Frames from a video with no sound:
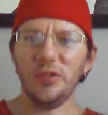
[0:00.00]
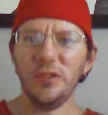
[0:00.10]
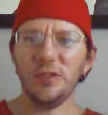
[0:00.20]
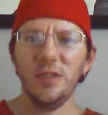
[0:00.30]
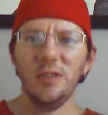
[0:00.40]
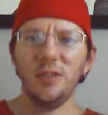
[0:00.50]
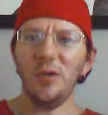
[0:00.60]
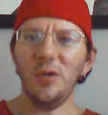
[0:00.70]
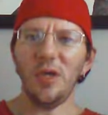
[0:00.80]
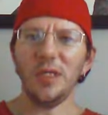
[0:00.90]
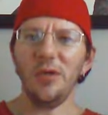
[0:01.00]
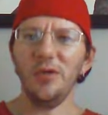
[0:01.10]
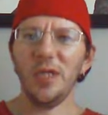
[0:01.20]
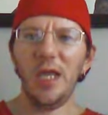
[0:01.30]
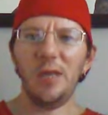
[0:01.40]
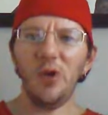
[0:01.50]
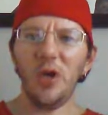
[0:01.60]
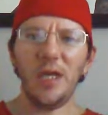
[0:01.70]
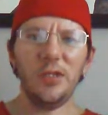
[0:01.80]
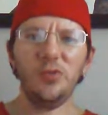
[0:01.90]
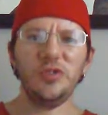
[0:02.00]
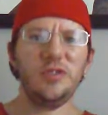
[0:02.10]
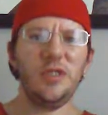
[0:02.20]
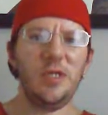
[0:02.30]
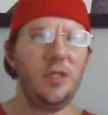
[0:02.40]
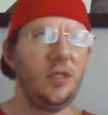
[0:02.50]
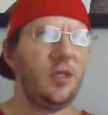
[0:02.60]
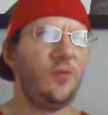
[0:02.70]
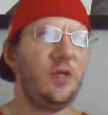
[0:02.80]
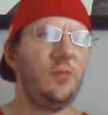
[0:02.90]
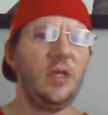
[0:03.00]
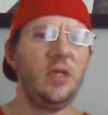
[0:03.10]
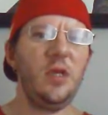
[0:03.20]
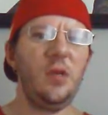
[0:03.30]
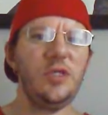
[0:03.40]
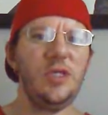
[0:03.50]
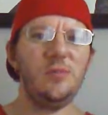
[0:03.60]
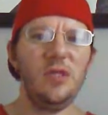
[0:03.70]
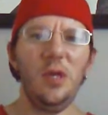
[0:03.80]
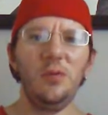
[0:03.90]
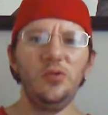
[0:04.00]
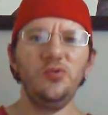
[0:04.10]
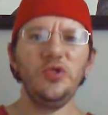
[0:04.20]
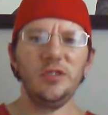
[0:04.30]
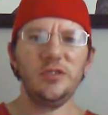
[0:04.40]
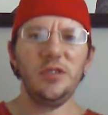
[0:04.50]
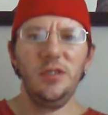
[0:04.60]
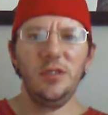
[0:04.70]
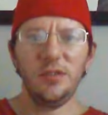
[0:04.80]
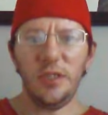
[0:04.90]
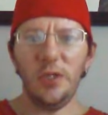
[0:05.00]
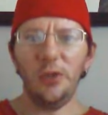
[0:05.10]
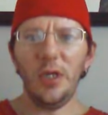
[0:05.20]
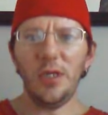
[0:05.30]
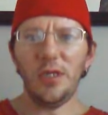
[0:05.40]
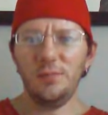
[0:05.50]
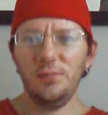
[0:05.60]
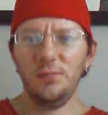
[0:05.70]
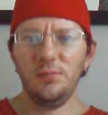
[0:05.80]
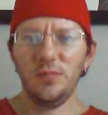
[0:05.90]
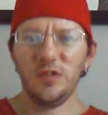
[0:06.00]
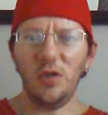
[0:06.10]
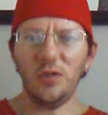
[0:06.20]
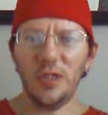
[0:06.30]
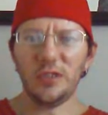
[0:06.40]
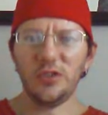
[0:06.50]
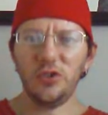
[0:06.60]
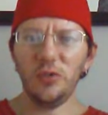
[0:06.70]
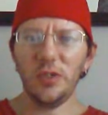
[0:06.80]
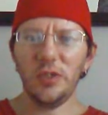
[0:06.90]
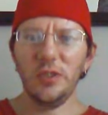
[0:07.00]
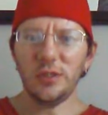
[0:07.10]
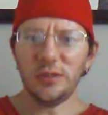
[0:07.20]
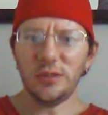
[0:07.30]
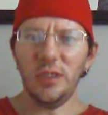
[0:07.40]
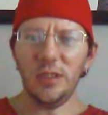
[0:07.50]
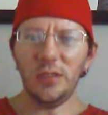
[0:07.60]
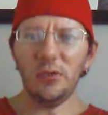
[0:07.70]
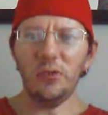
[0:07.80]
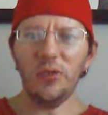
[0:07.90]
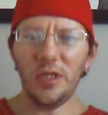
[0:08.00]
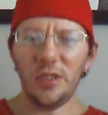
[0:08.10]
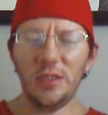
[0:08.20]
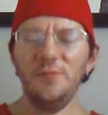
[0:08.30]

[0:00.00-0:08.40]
Just, like Larry the Cable Guy used to say. If anybody knows him, you just get her done. That's all there is to it. Get her done.